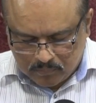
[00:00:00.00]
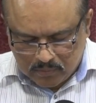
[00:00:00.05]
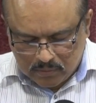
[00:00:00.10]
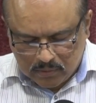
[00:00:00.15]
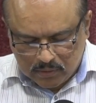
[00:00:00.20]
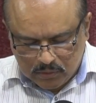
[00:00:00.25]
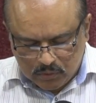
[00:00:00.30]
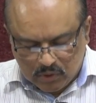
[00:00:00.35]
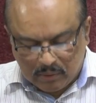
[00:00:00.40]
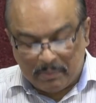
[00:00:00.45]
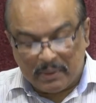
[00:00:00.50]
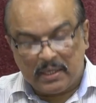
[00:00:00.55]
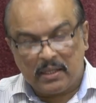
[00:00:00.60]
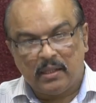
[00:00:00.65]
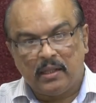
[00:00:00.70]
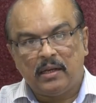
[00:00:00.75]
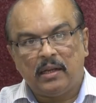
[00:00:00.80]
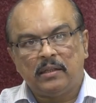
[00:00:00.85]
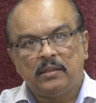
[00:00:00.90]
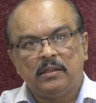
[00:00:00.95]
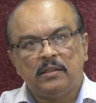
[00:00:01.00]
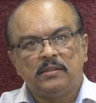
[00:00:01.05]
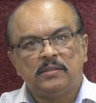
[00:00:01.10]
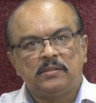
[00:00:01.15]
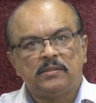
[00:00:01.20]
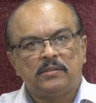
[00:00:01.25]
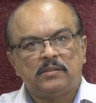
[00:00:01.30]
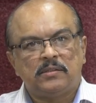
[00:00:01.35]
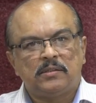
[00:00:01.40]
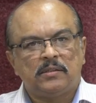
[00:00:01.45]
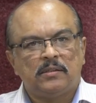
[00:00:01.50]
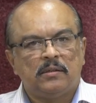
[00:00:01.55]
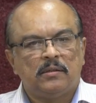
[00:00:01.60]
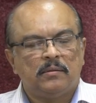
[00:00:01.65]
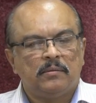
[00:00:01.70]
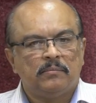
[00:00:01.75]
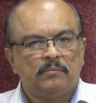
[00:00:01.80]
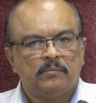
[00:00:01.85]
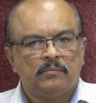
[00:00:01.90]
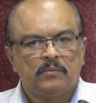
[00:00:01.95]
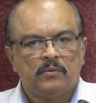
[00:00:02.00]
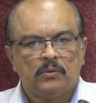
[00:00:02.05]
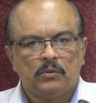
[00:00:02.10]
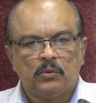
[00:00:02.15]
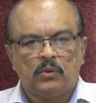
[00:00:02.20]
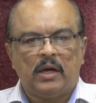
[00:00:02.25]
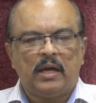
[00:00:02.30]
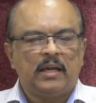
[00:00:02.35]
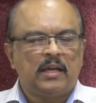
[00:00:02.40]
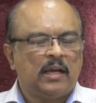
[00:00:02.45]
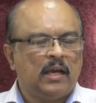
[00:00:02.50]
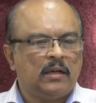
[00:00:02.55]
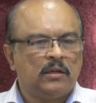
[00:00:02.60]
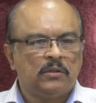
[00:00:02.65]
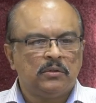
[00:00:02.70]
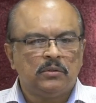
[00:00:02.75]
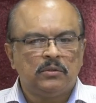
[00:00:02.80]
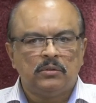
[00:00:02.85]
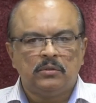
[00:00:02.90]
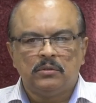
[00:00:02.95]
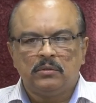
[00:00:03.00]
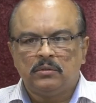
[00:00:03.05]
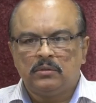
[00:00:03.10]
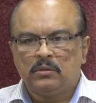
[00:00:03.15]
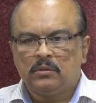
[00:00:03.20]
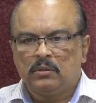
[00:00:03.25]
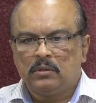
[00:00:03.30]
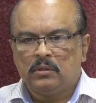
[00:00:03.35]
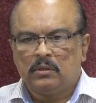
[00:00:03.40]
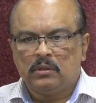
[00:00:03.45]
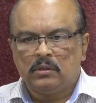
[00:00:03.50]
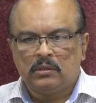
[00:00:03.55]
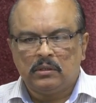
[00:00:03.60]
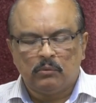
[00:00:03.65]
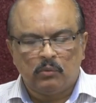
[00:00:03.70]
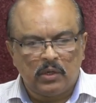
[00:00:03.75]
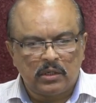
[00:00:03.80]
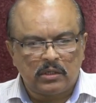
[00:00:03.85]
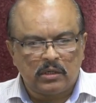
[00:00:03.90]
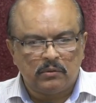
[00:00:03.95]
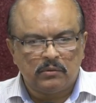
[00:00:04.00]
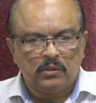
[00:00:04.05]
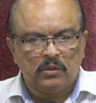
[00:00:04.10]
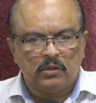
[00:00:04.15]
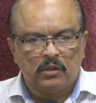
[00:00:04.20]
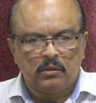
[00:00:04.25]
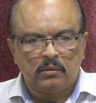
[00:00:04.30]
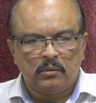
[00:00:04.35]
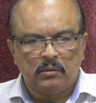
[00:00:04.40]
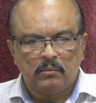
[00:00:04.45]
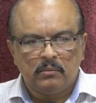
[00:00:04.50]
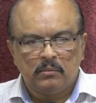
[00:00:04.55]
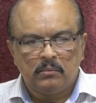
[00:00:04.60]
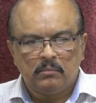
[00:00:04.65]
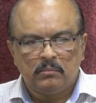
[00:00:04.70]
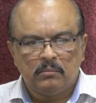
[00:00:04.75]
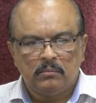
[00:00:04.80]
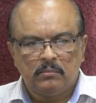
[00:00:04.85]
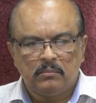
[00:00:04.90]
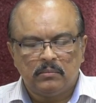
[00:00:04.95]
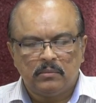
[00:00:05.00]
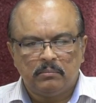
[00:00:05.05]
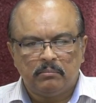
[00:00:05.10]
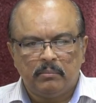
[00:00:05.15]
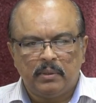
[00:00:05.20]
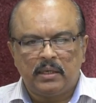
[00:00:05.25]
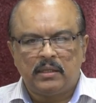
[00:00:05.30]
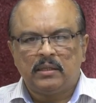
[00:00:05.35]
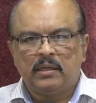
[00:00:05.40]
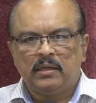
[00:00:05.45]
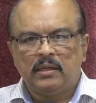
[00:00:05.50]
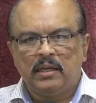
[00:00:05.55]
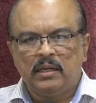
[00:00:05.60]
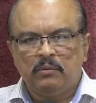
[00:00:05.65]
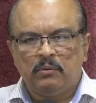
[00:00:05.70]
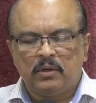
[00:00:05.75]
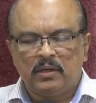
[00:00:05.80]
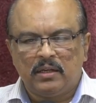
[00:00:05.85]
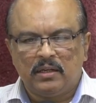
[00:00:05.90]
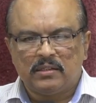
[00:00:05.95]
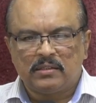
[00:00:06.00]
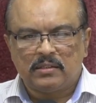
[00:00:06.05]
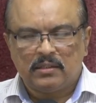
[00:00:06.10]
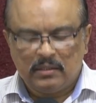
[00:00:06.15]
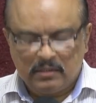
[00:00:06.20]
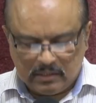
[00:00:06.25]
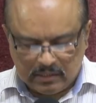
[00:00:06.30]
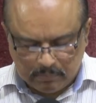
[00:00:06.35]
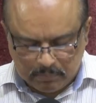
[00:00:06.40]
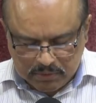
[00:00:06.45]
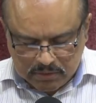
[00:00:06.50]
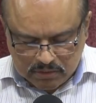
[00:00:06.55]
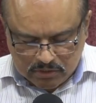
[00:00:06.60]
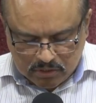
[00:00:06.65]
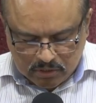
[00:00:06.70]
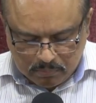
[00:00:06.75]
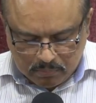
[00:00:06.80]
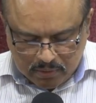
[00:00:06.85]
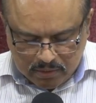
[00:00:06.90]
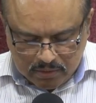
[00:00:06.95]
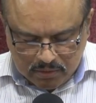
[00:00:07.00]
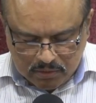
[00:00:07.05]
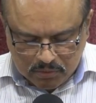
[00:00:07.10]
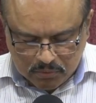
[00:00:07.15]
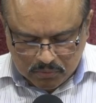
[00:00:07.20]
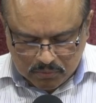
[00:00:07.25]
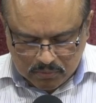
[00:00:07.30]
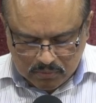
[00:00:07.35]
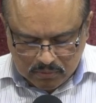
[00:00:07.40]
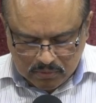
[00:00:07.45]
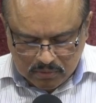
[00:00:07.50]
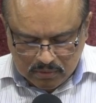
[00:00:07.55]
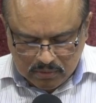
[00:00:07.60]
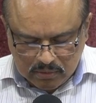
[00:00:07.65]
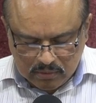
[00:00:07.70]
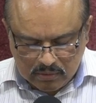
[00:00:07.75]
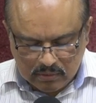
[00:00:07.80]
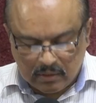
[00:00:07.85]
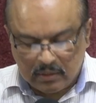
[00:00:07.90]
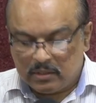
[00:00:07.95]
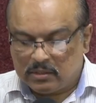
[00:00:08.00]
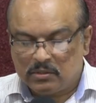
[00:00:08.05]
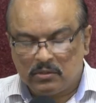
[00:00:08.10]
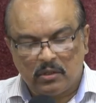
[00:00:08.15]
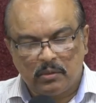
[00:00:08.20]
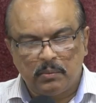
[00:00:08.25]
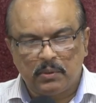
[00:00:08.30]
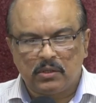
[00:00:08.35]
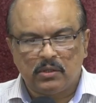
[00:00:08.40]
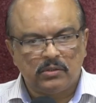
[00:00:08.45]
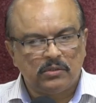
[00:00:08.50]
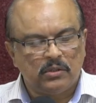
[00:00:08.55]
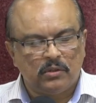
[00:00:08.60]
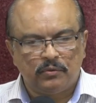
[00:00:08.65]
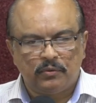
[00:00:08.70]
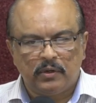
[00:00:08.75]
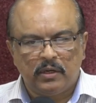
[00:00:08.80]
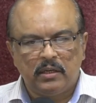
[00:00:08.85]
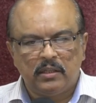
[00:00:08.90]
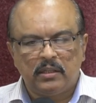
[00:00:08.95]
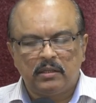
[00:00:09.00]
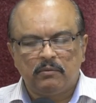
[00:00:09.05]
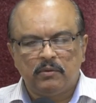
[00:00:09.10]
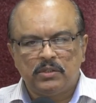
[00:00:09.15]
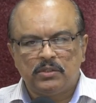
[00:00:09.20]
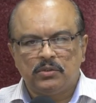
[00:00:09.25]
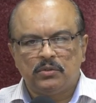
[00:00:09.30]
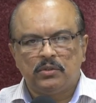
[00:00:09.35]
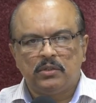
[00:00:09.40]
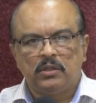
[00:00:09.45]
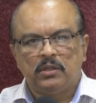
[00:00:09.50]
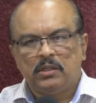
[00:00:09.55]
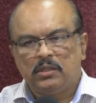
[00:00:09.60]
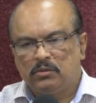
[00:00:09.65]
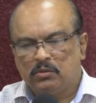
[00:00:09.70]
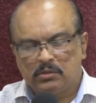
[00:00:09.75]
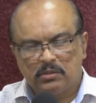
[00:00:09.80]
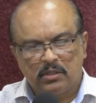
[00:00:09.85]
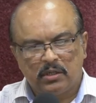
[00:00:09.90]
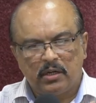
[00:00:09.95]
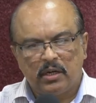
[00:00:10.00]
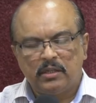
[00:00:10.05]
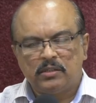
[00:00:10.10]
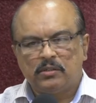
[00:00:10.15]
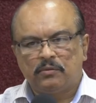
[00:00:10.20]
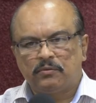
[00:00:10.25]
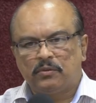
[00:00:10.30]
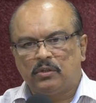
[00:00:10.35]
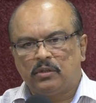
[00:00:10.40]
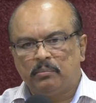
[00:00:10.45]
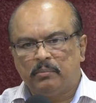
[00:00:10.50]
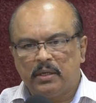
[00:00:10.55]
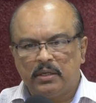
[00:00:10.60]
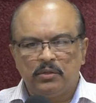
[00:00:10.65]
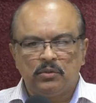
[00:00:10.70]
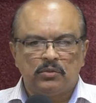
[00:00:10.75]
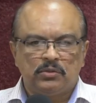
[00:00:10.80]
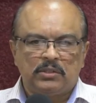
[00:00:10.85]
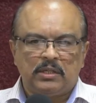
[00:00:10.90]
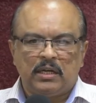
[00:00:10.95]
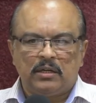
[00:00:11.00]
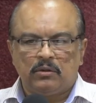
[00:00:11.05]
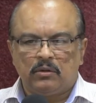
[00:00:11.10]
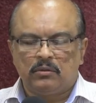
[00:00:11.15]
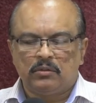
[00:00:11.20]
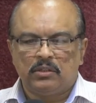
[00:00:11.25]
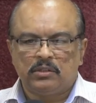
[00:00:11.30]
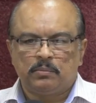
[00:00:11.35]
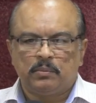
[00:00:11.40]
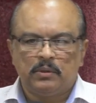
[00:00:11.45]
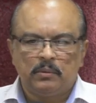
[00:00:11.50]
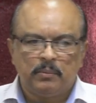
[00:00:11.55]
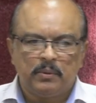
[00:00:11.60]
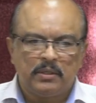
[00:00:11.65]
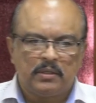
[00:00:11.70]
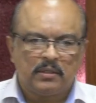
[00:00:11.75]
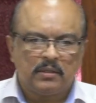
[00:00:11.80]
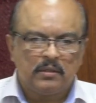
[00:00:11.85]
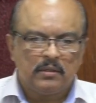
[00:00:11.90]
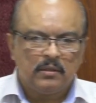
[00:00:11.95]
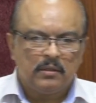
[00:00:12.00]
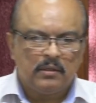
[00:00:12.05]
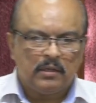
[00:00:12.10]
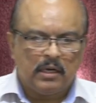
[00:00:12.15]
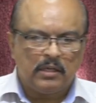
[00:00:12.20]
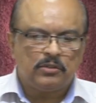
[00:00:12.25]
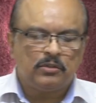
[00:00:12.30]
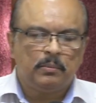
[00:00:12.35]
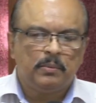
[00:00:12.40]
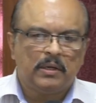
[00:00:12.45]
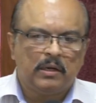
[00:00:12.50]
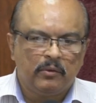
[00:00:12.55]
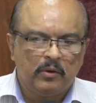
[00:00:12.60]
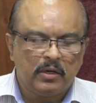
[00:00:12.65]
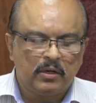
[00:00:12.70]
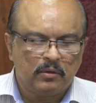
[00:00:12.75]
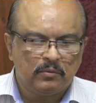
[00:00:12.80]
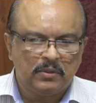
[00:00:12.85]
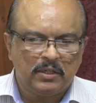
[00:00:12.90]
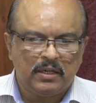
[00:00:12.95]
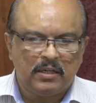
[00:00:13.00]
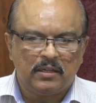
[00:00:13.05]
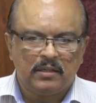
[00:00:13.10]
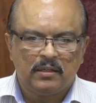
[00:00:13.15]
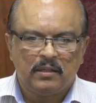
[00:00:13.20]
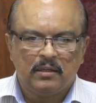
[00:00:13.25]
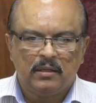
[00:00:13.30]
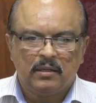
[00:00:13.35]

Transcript: you are better than others, oh, I can do the work of the Lord better than anyone else, let me just remind you that it's not because of anything which you did. It was the grace of God made you stand on this pulpit. I should be aware of that